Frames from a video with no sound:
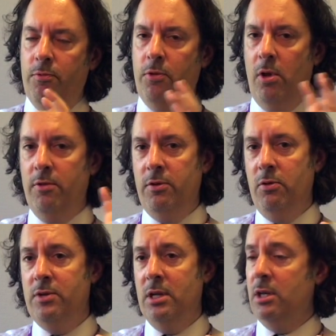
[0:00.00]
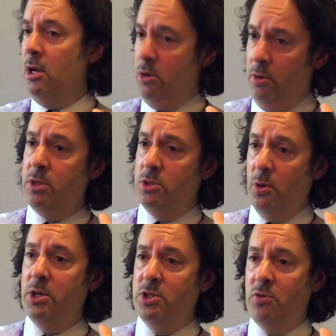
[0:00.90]
for all of you who have done the concurrent
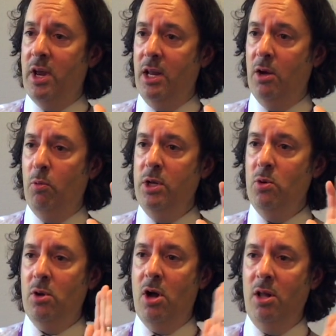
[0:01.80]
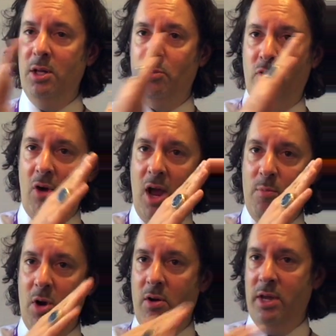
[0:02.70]
disorders training, we don't call it
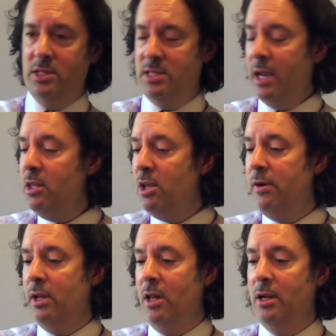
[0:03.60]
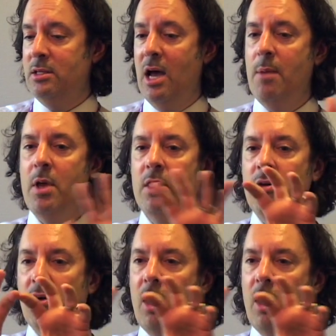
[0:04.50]
primary and secondary a lot of time. They're